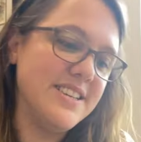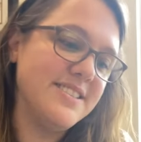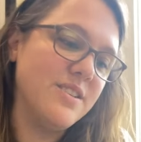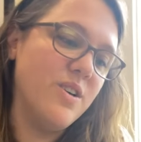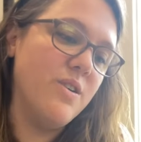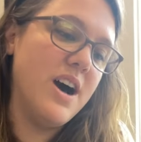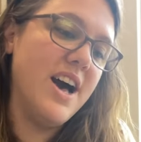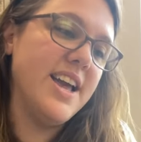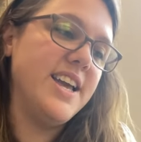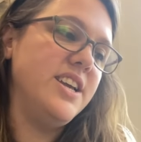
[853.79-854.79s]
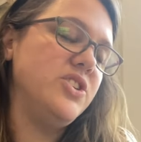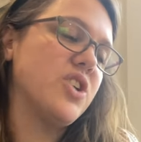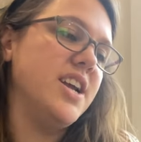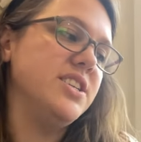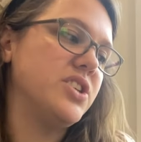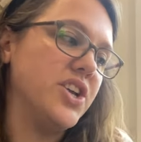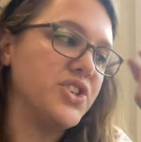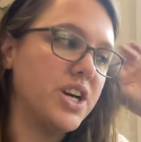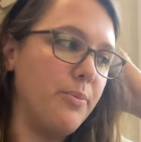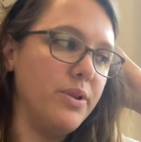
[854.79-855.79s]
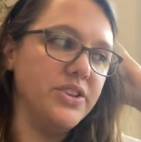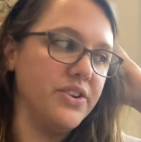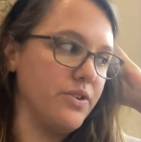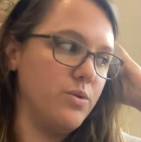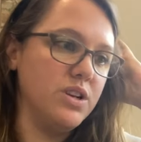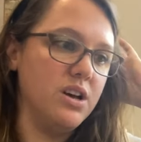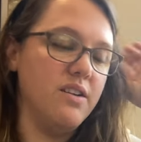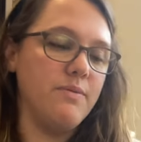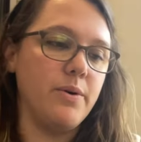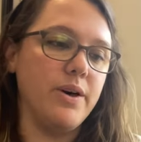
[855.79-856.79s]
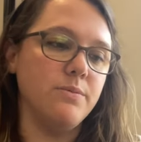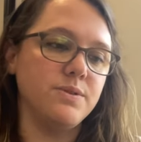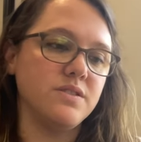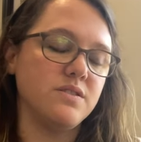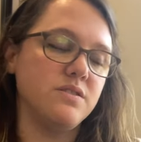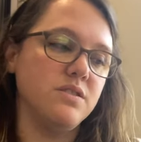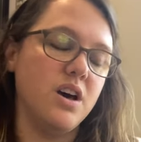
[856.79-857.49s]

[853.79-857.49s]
So I tried to touch a couple of different one of my whips.